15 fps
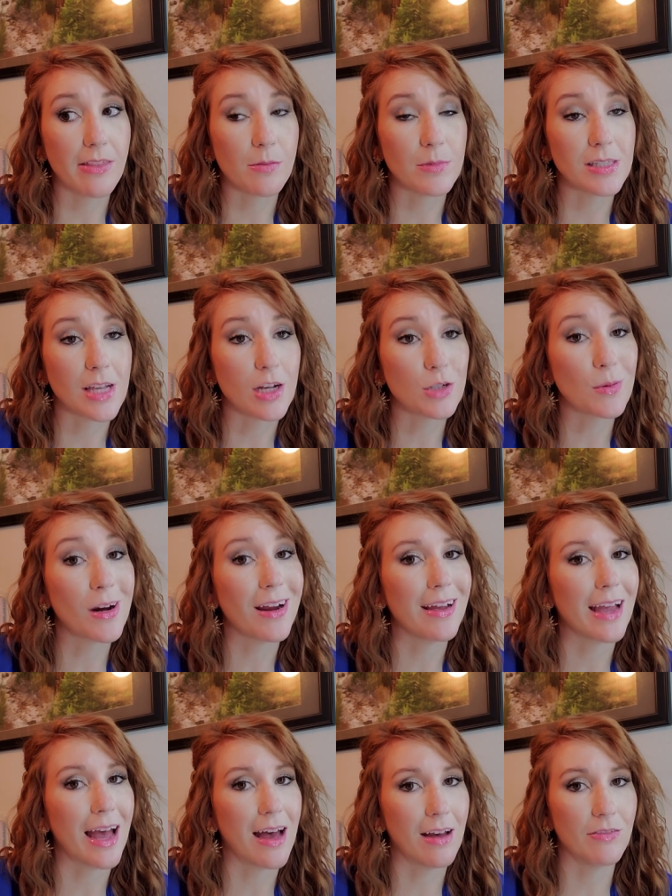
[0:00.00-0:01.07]
The massage bar I
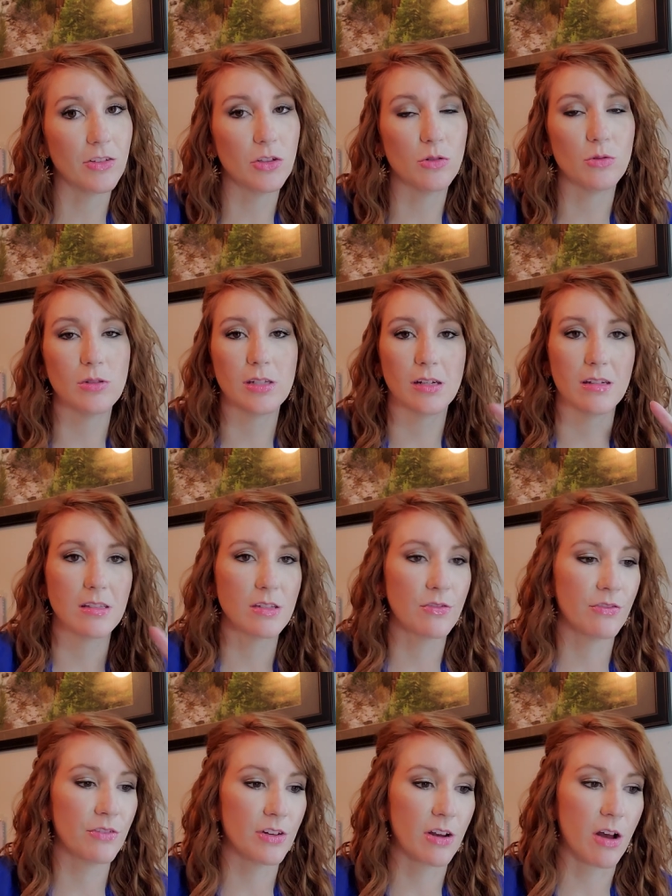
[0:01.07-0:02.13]
have used and it's
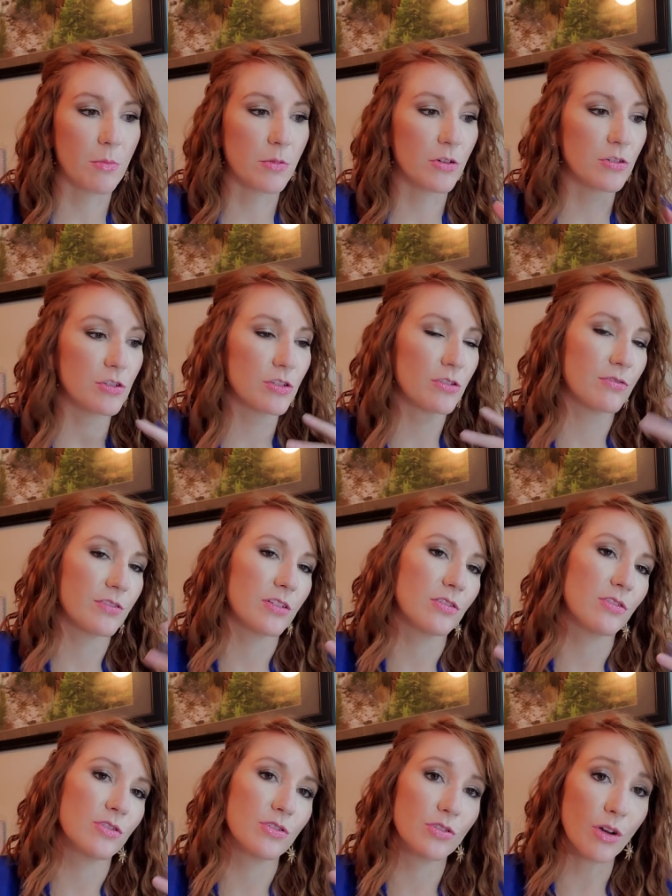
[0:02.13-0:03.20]
phenomenal. It just
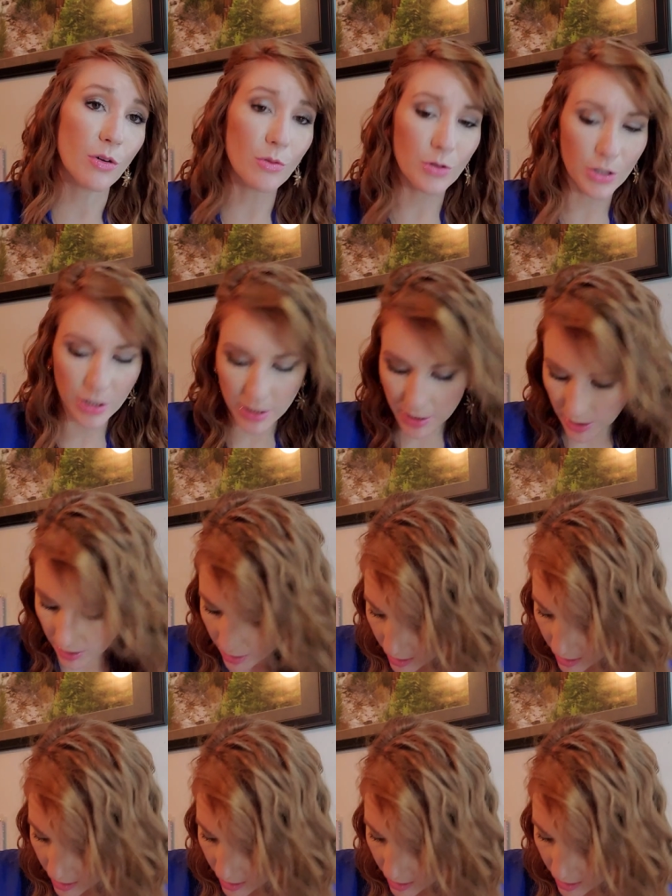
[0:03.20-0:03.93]
feels so good.